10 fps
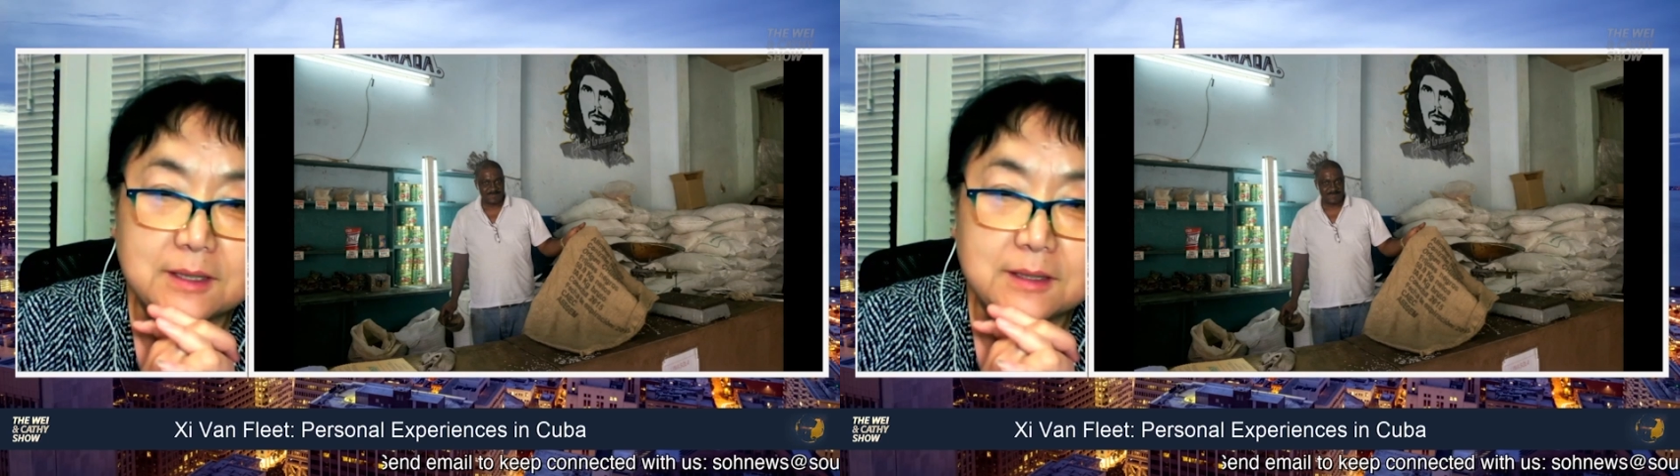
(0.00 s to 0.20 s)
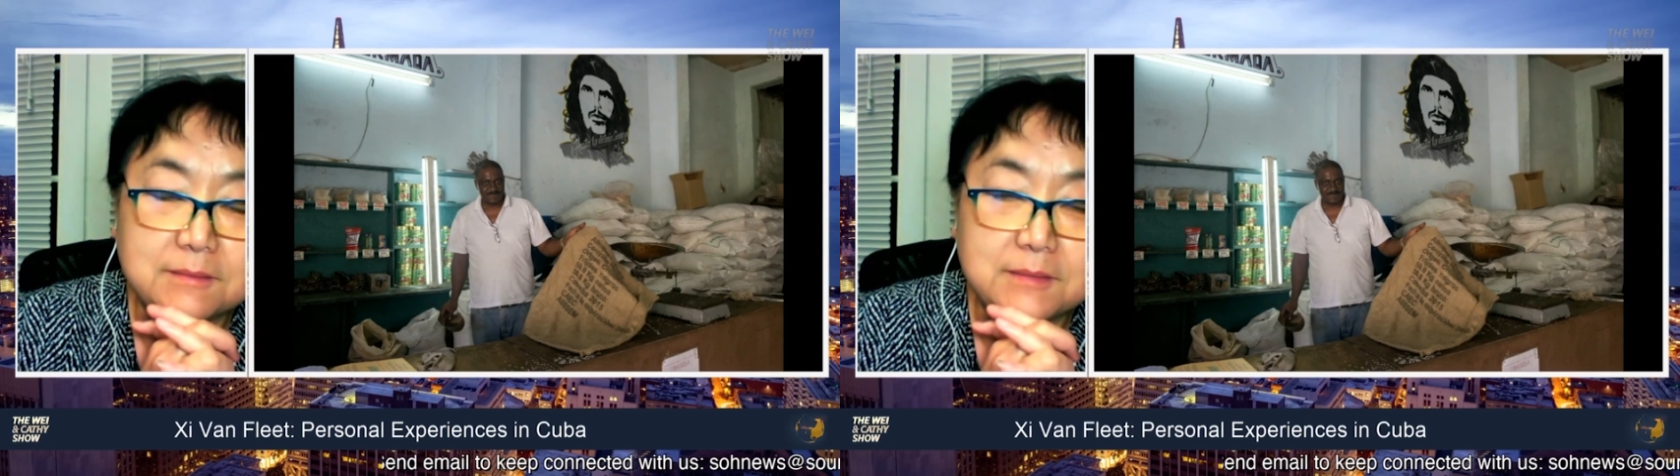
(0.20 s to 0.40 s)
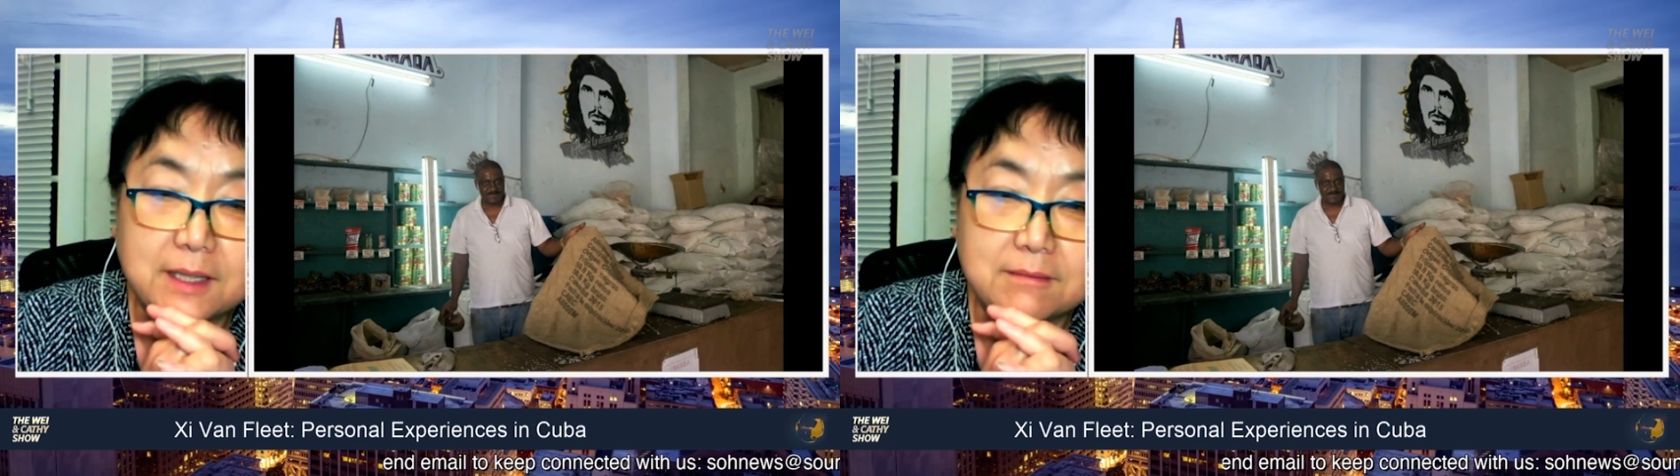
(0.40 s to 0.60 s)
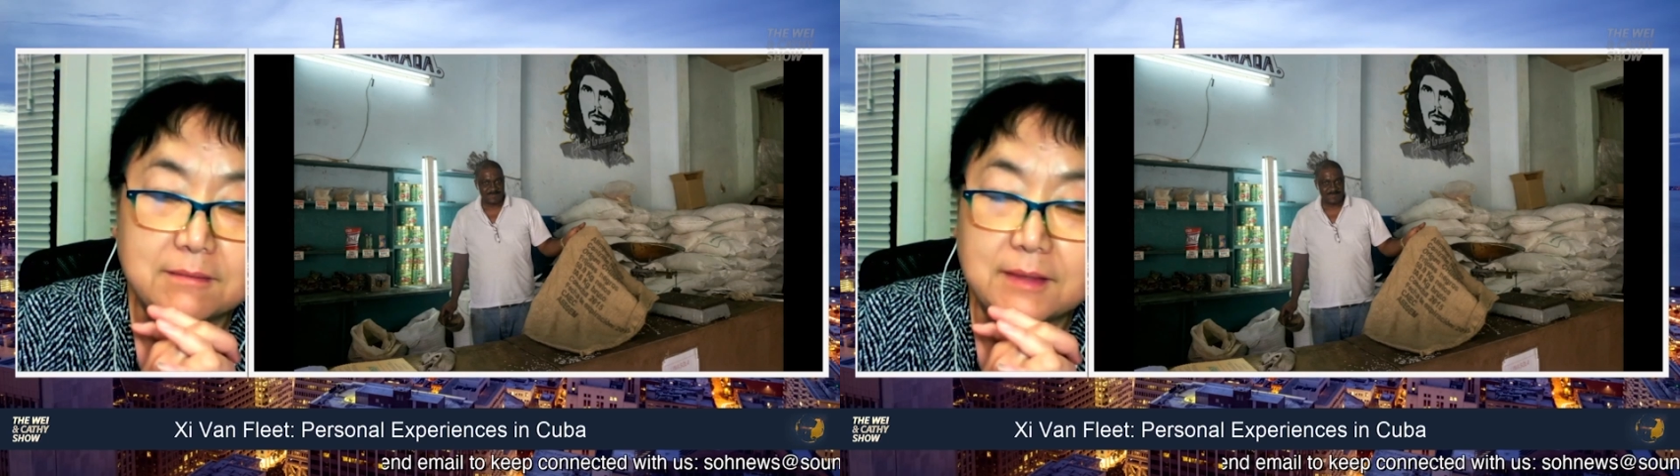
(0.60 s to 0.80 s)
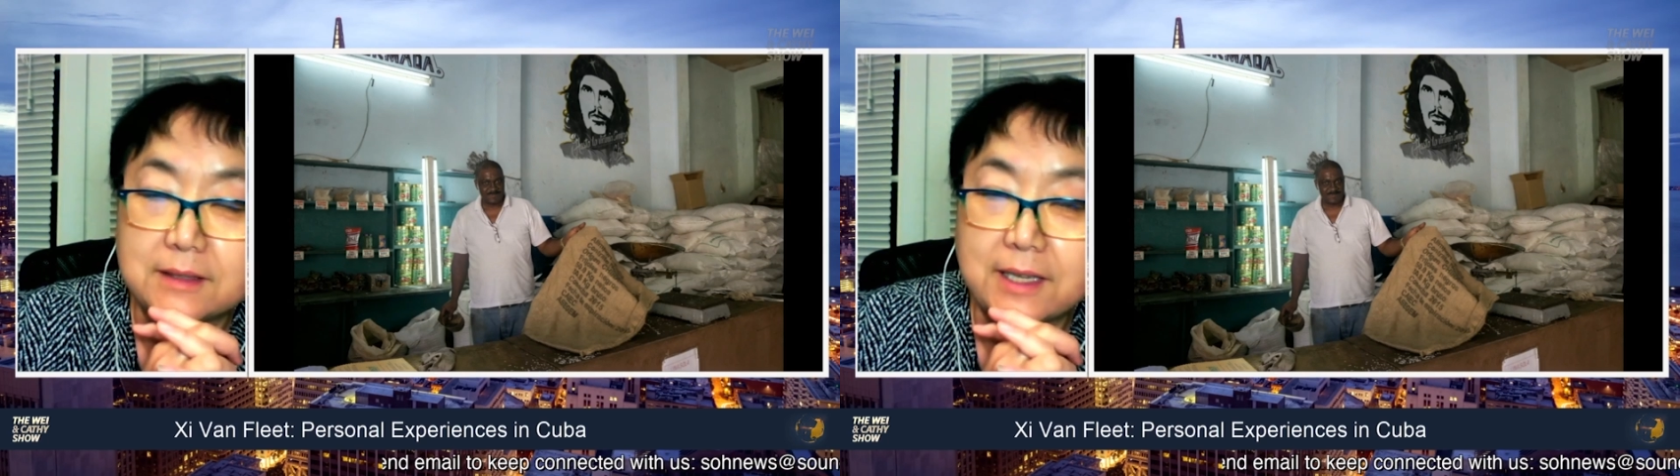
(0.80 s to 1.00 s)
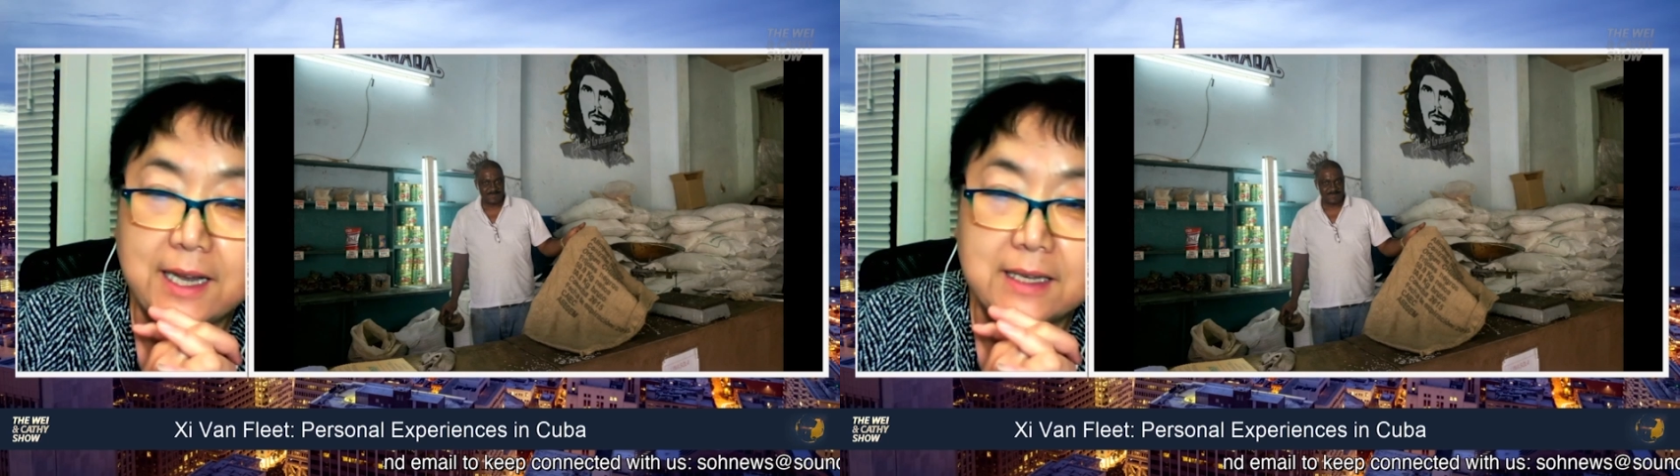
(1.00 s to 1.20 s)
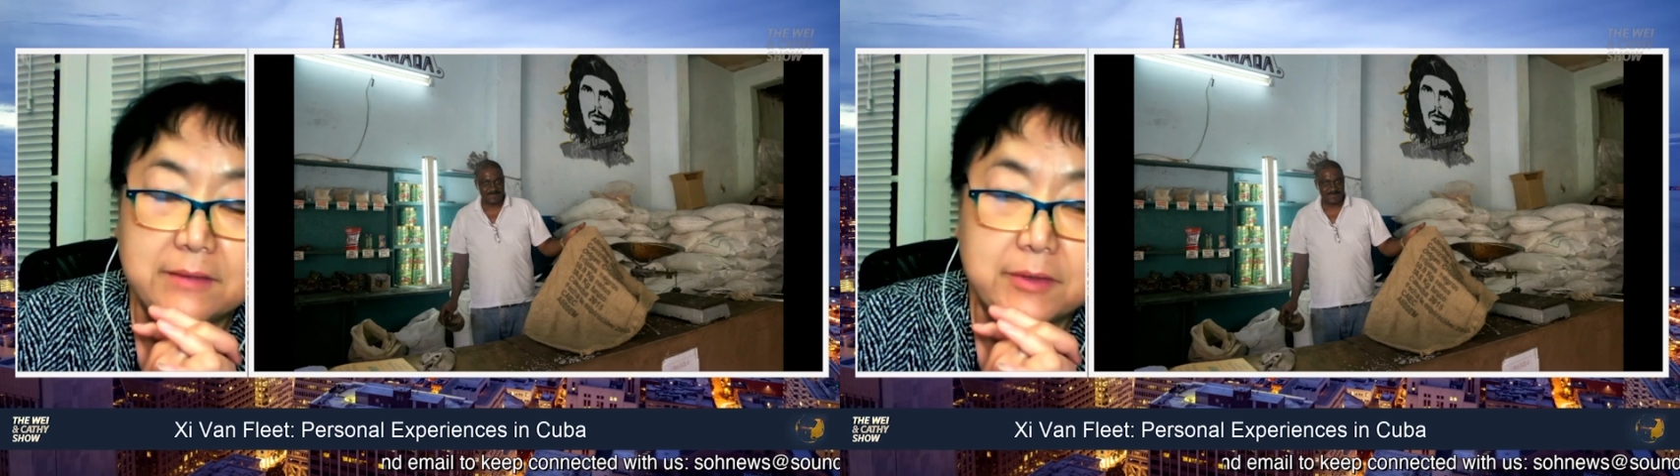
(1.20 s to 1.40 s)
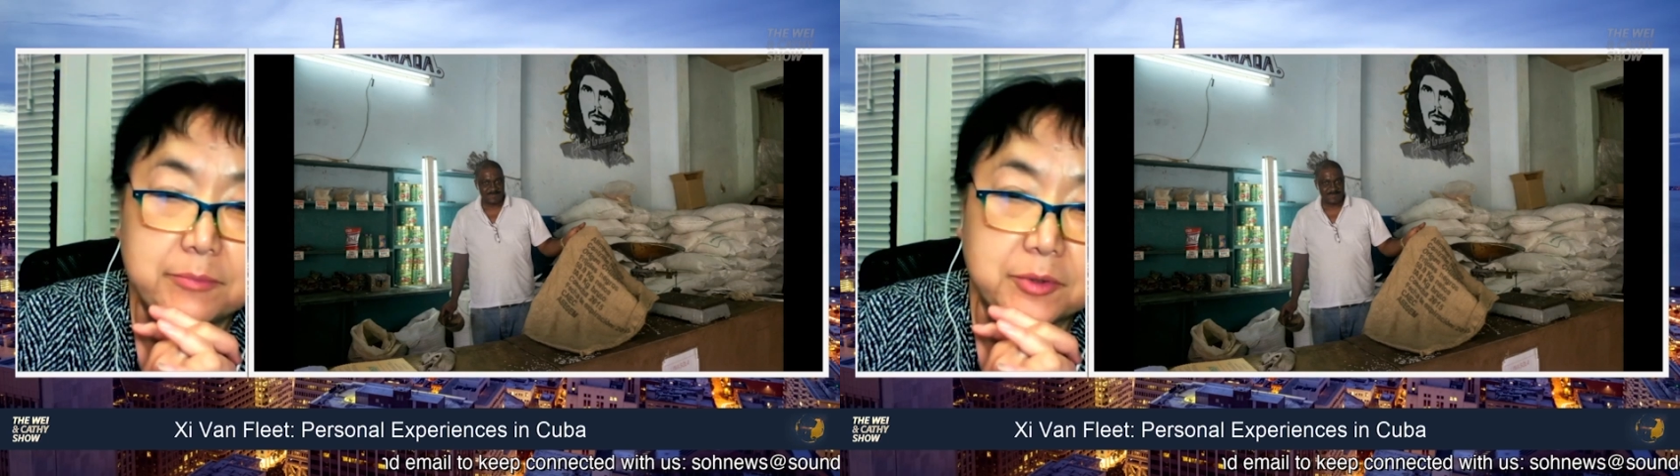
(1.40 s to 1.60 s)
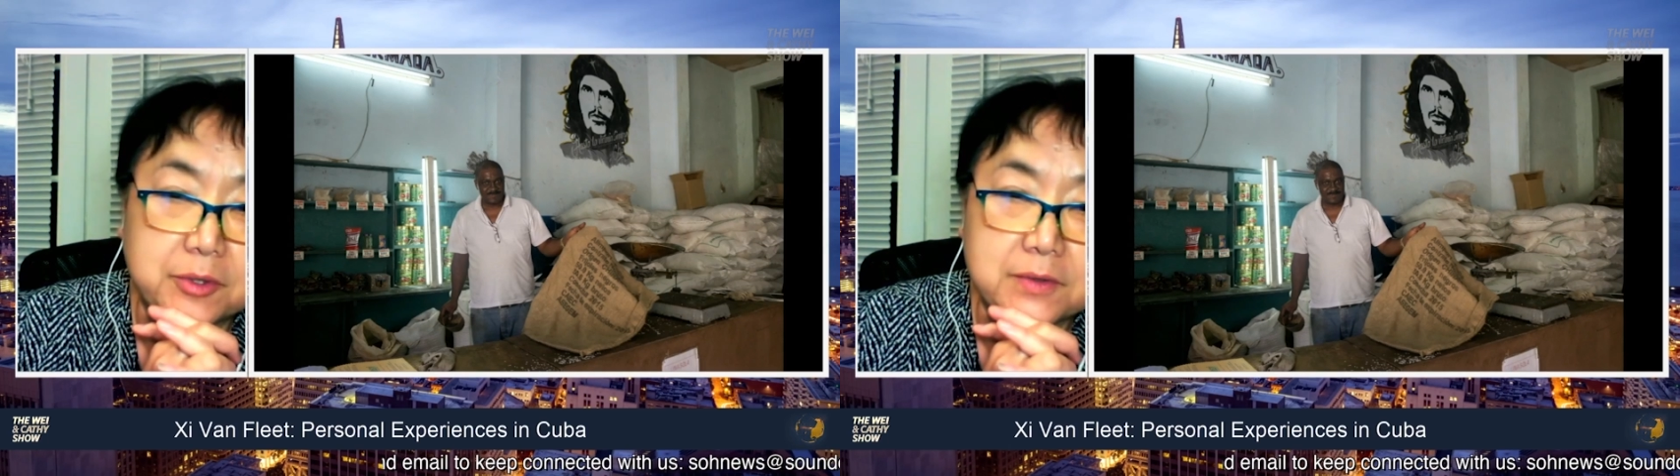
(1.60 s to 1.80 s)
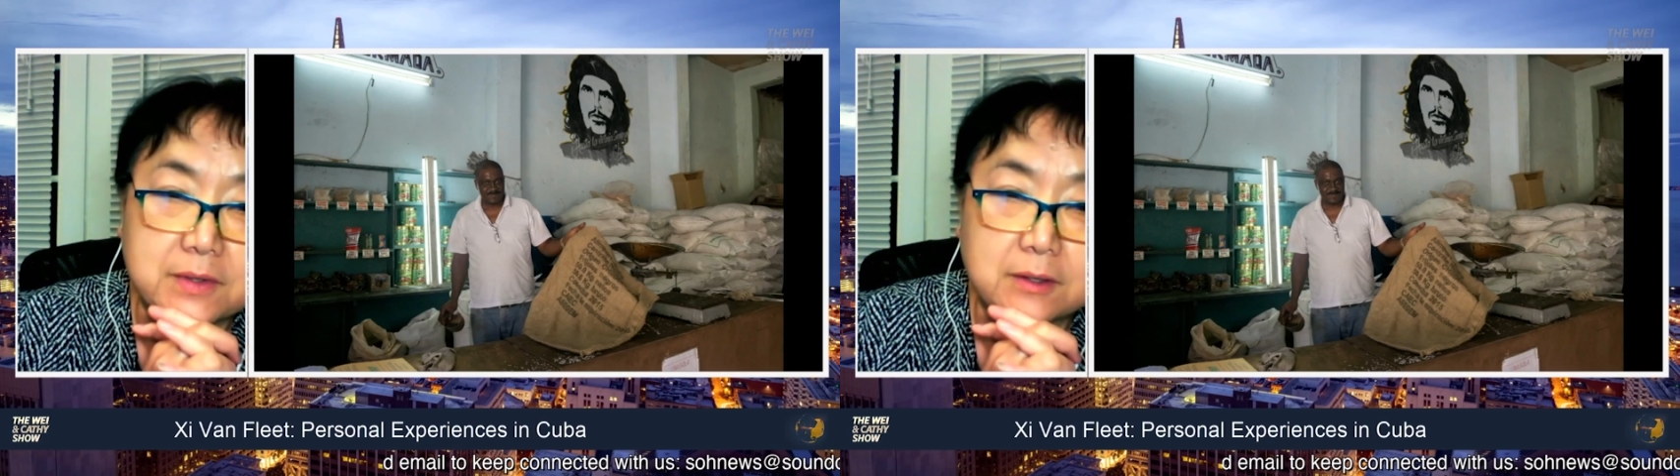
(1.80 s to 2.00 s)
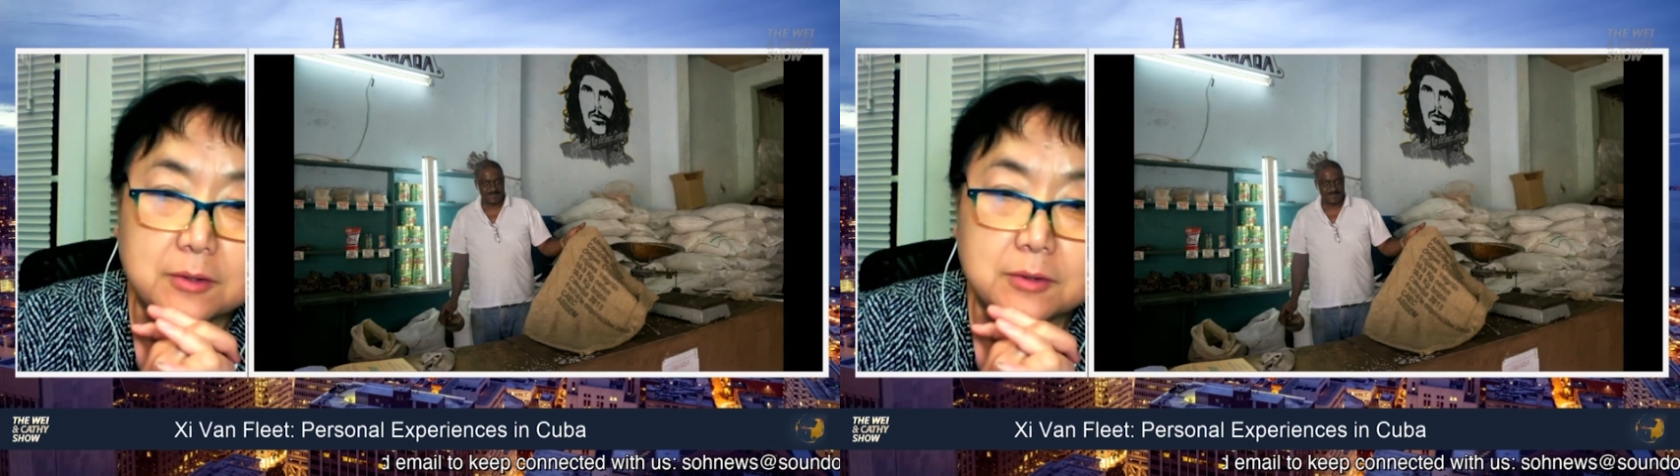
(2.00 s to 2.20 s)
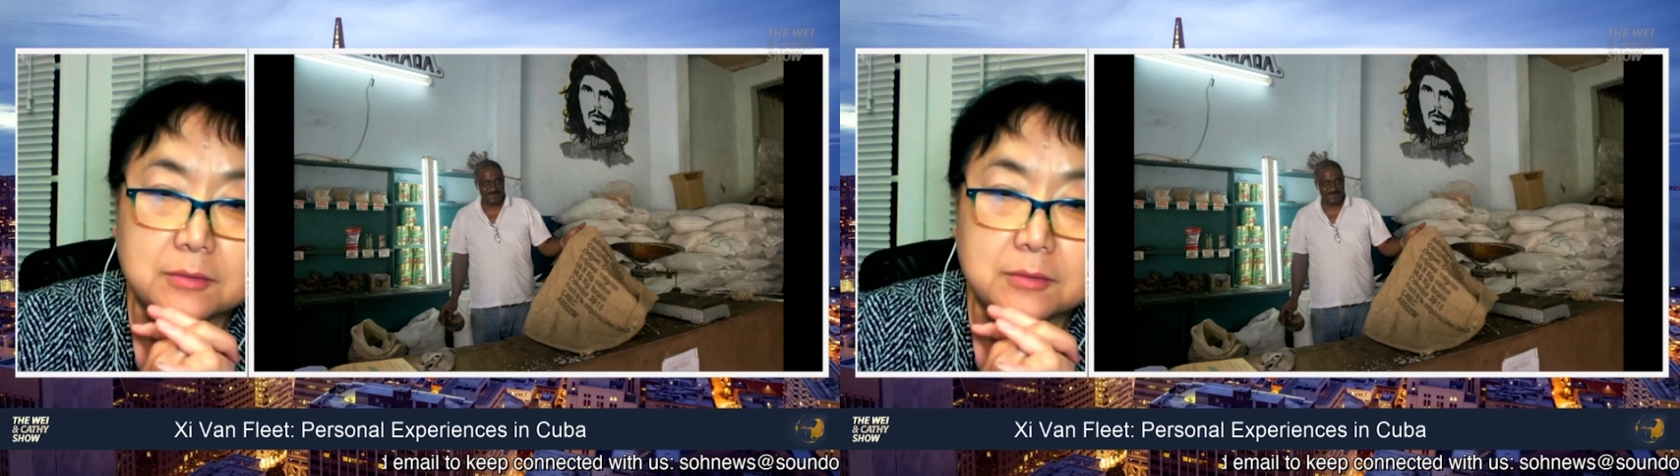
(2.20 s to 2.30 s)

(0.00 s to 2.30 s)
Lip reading: Yeah, they can't even produce their